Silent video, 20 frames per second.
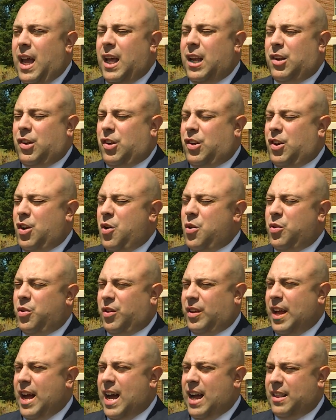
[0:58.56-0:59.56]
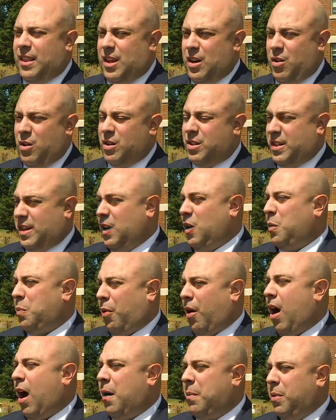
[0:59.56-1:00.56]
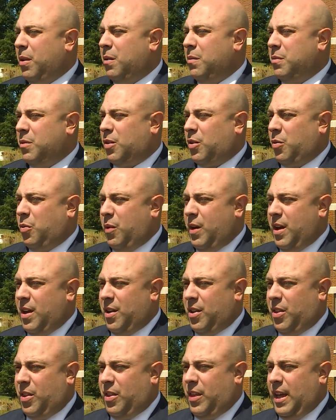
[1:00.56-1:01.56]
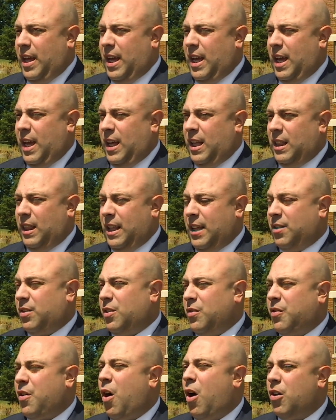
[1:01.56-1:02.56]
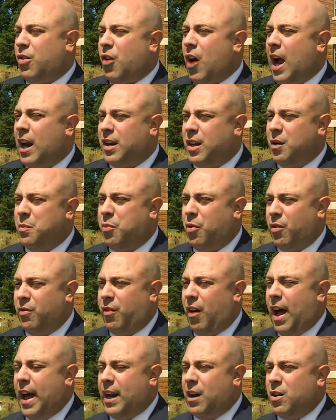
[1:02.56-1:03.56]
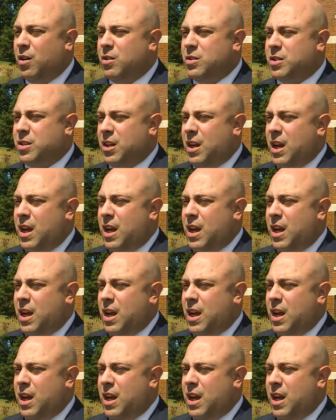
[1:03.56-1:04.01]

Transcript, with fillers: It shows that there are still problems with the list of contracted providers